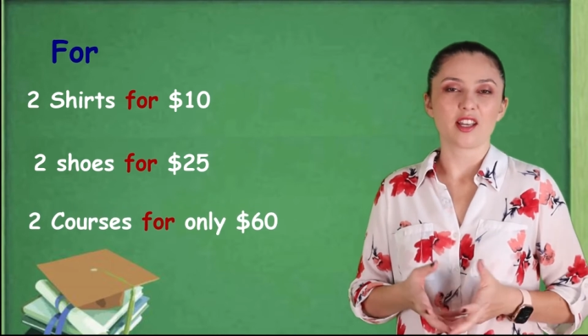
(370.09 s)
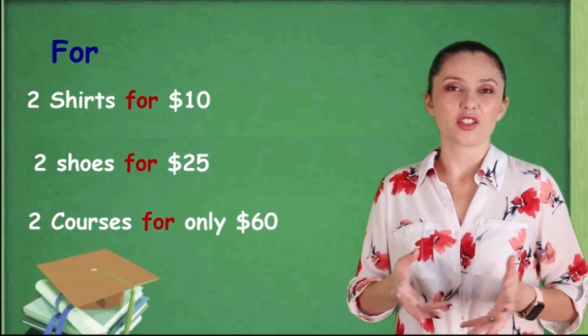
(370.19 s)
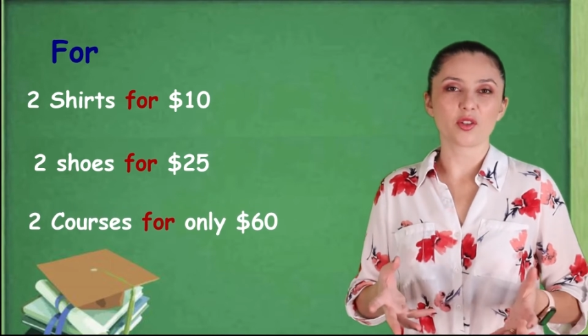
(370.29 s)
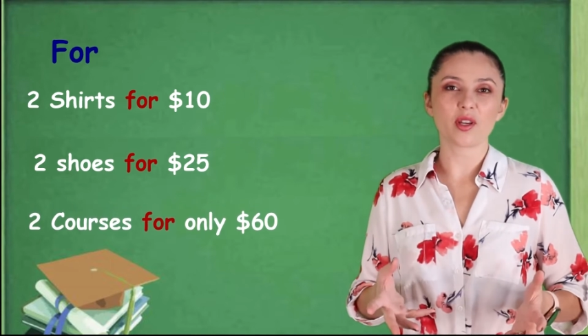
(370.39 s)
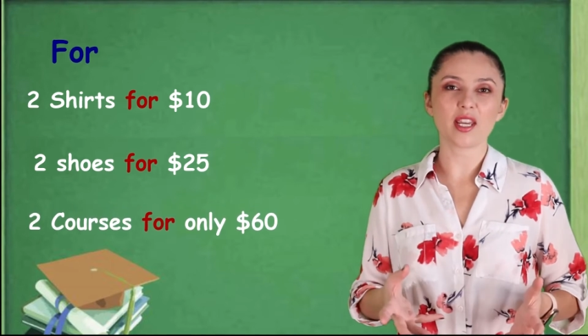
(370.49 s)

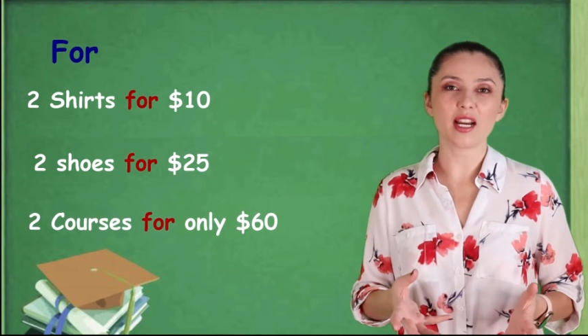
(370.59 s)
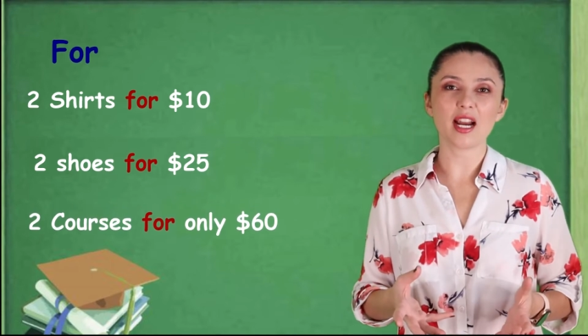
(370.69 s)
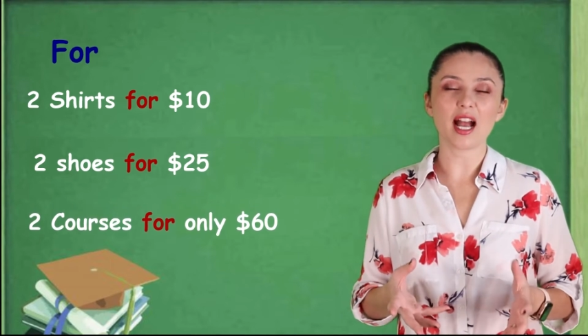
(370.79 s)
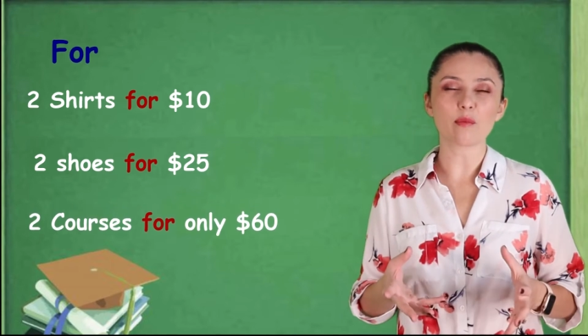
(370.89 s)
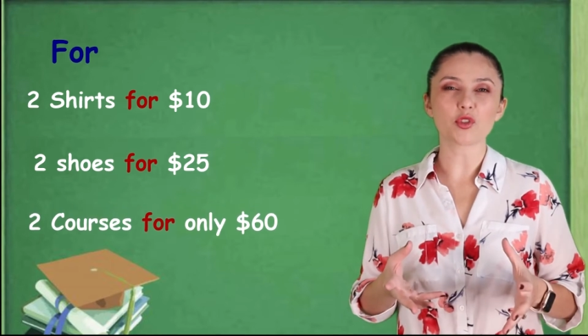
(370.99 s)
So
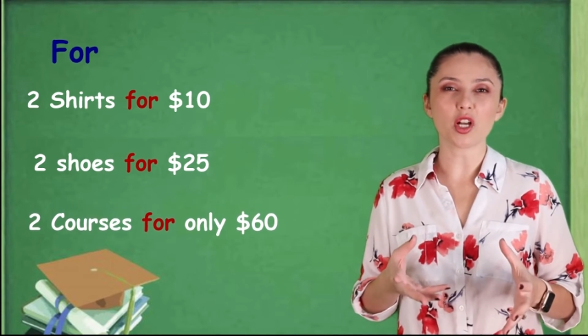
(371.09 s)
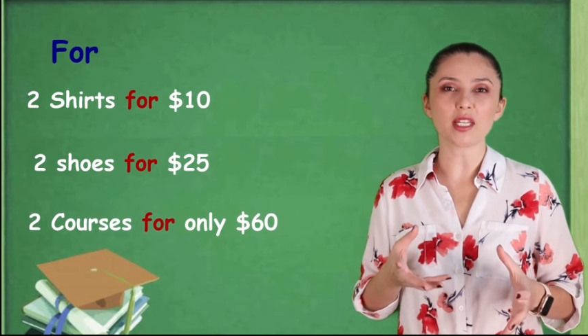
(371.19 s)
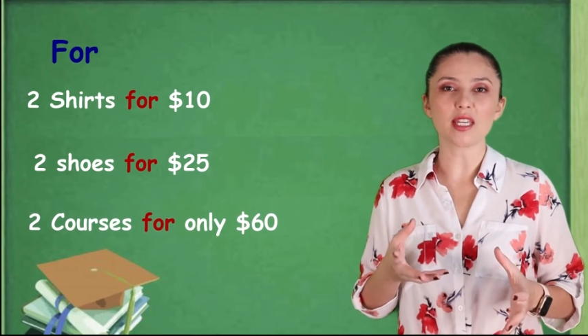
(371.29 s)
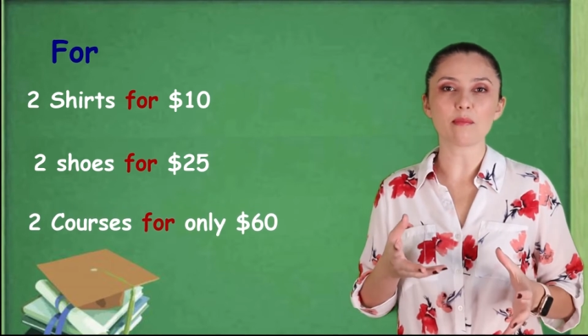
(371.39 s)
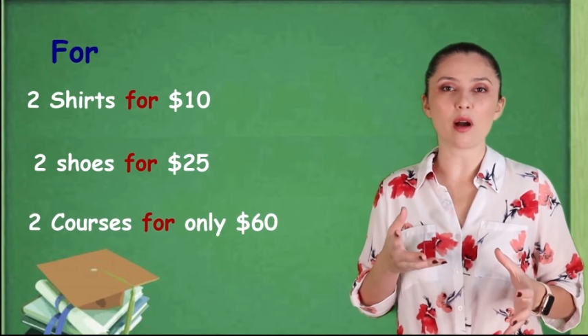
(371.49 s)
here I'm
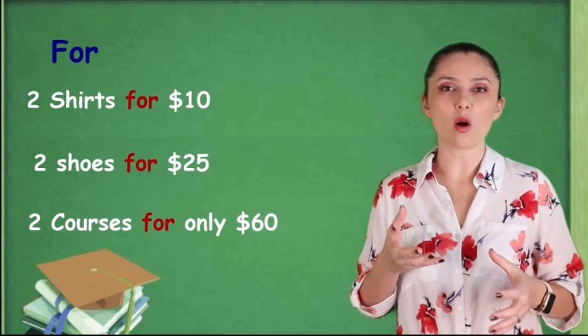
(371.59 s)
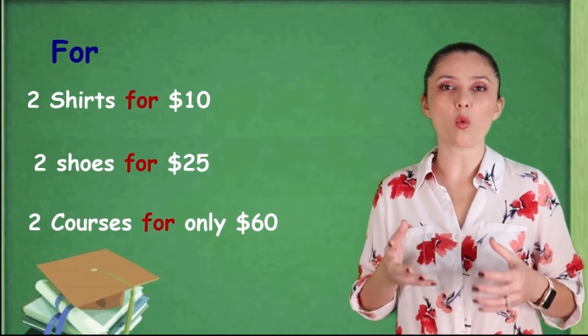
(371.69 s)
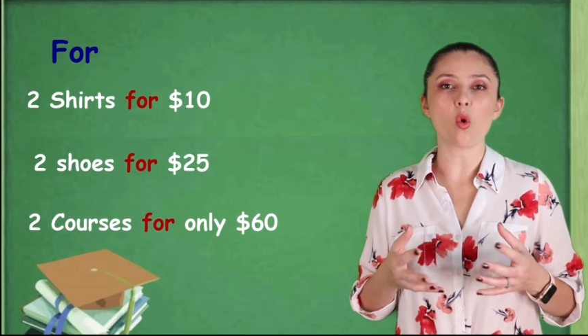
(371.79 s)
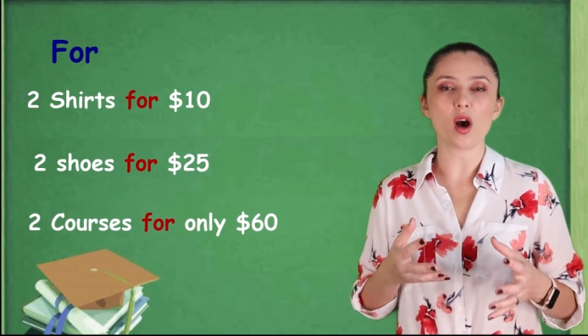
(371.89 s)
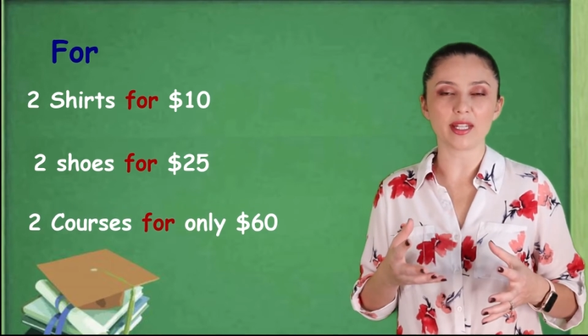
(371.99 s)
talking about
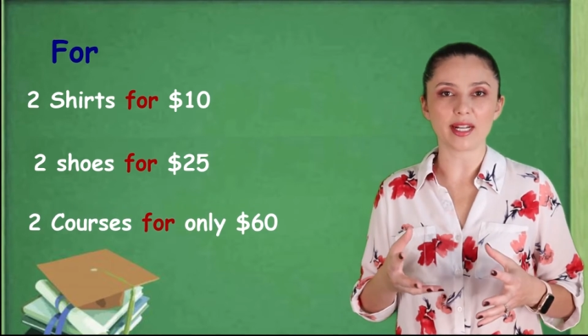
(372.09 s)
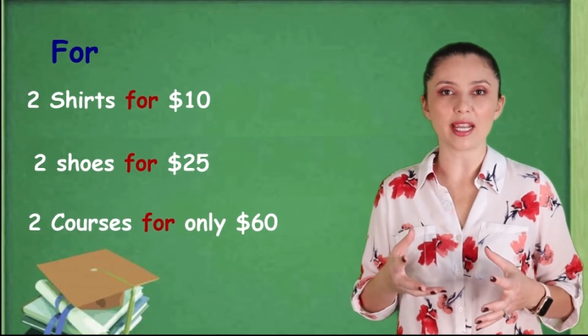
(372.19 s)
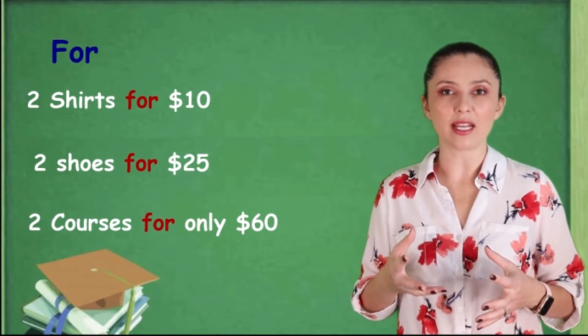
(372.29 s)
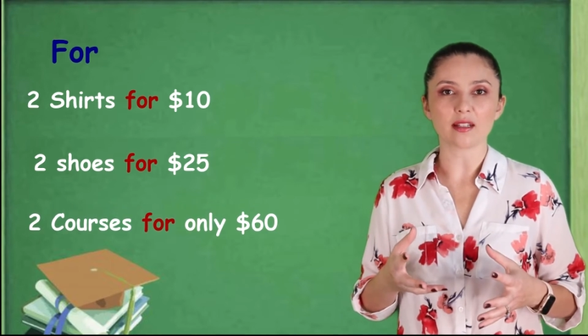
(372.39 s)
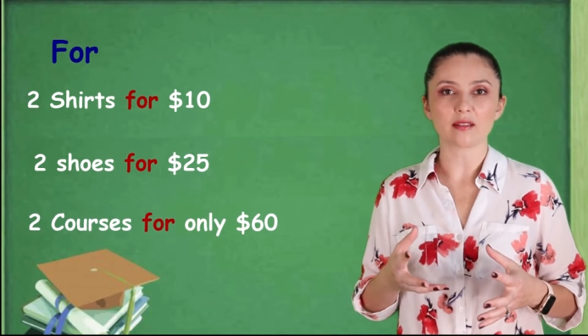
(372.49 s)

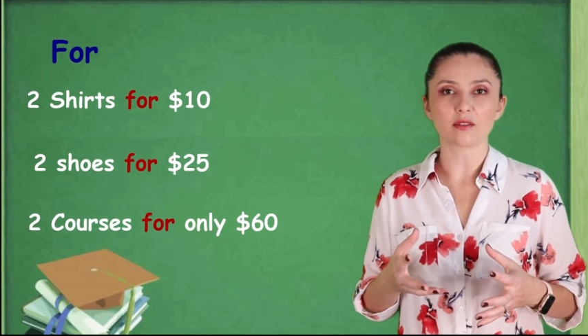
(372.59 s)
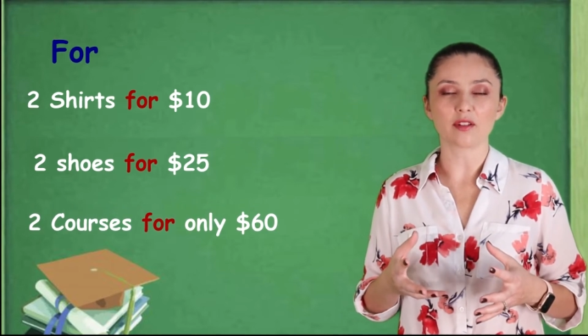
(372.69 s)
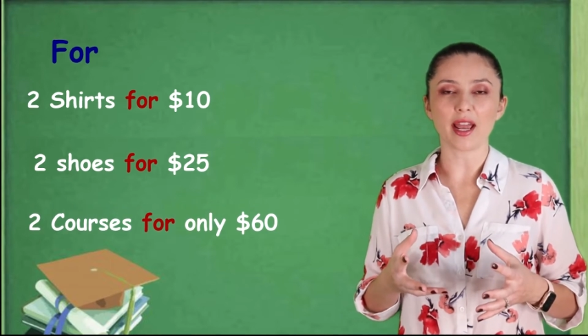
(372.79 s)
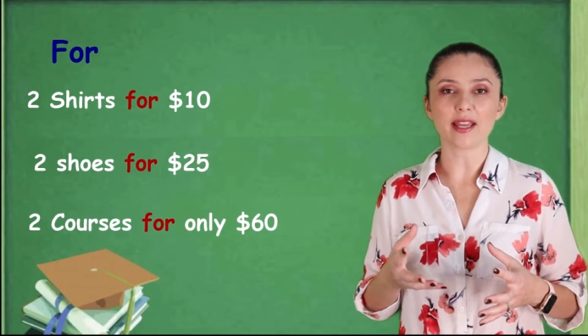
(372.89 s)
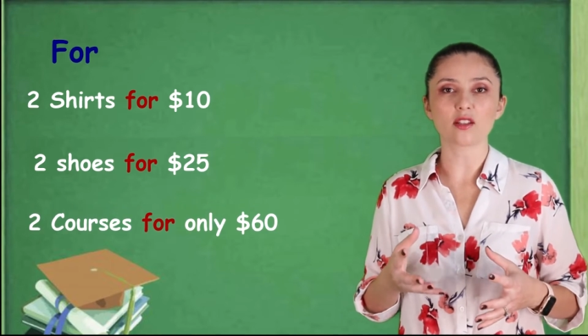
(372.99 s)
quantity,
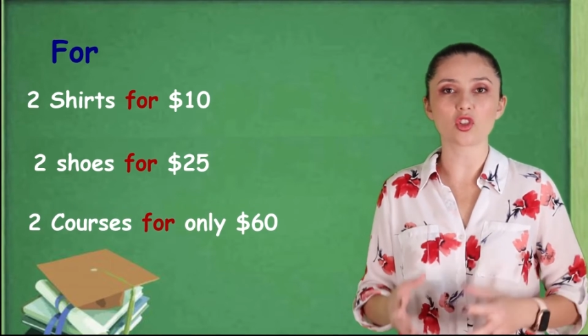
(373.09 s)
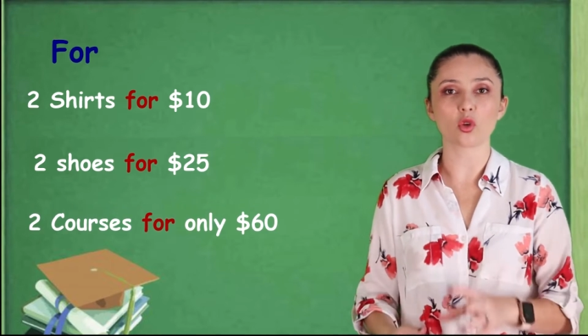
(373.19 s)
right?